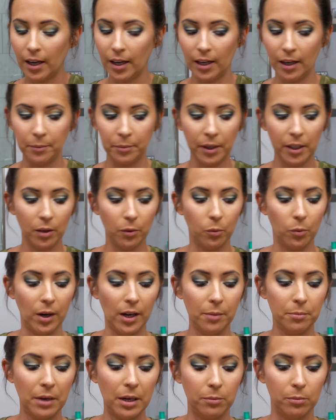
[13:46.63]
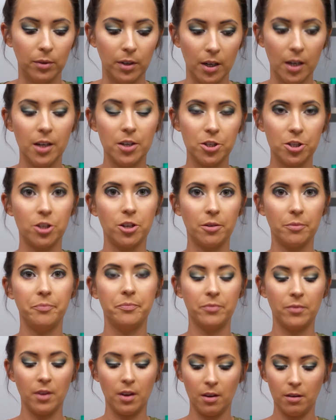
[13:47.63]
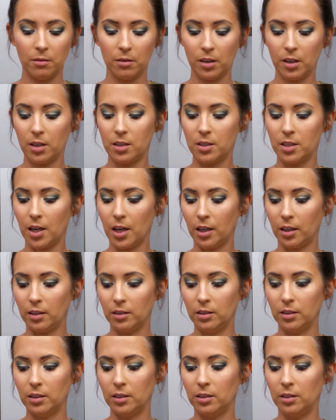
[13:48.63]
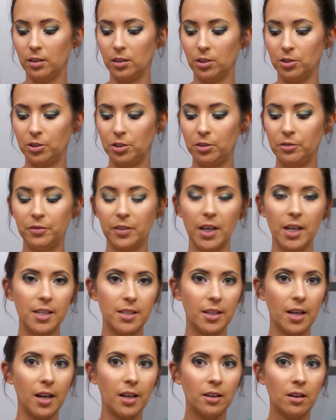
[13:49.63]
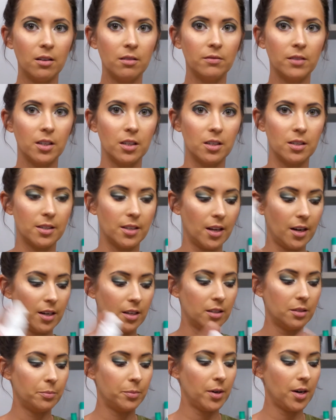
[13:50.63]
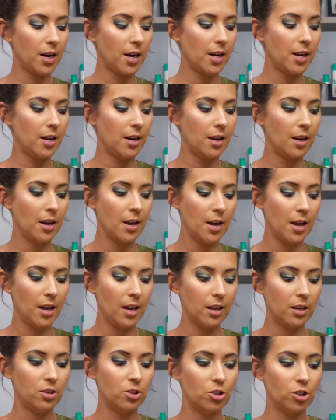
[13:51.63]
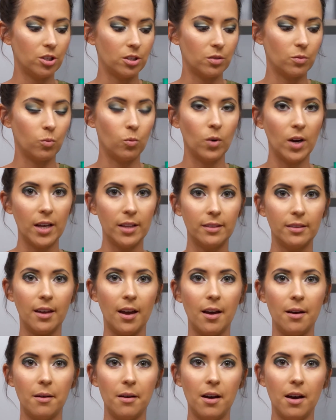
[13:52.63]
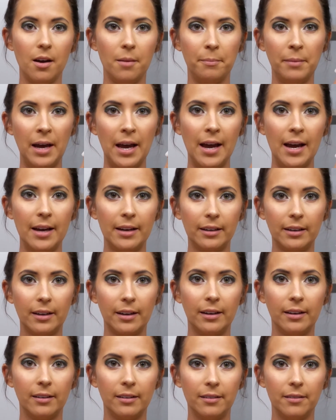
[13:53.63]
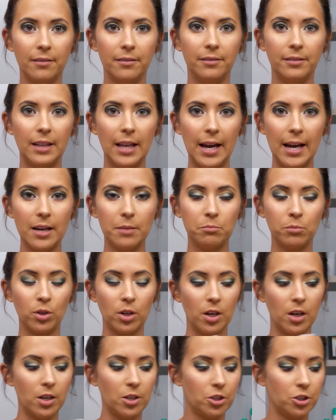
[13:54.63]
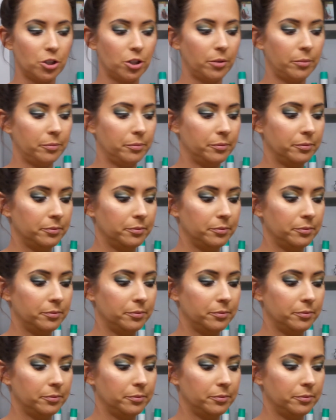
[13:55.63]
And I'm going to wet my brush. I'm going to take a little Too Faced Hangover setting spray and just wet that MAC flat brush.